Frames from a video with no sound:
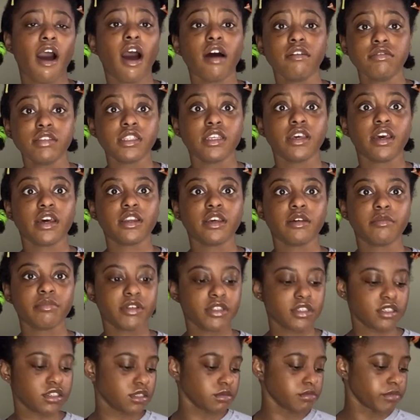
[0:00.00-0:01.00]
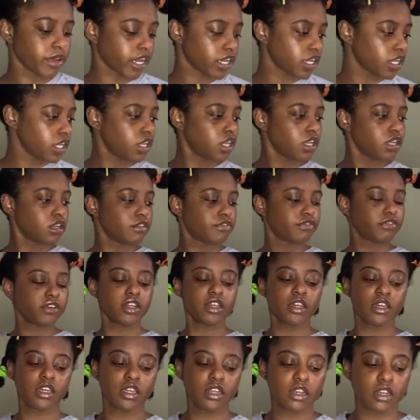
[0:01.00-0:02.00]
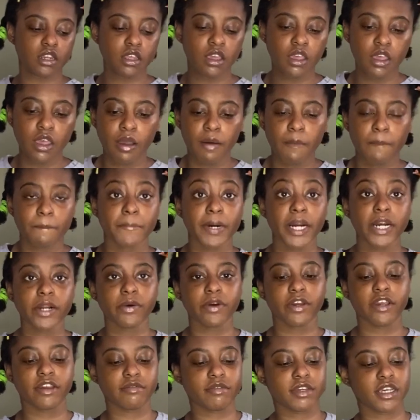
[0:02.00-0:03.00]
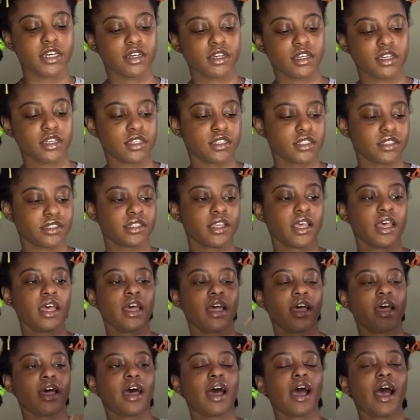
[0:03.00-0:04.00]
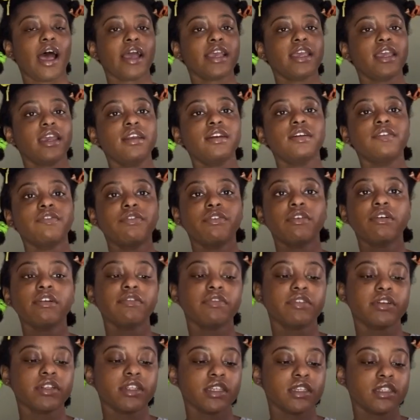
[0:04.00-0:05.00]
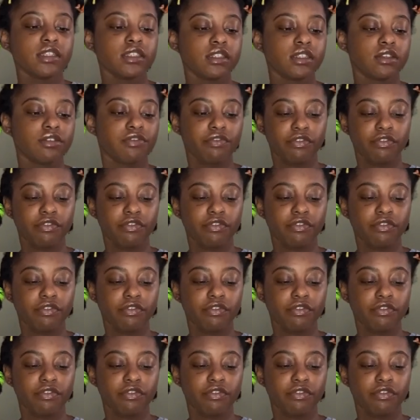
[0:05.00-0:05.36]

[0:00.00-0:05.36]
Obviously, I didn't put this back in the freaking microwave because I can't afford for this to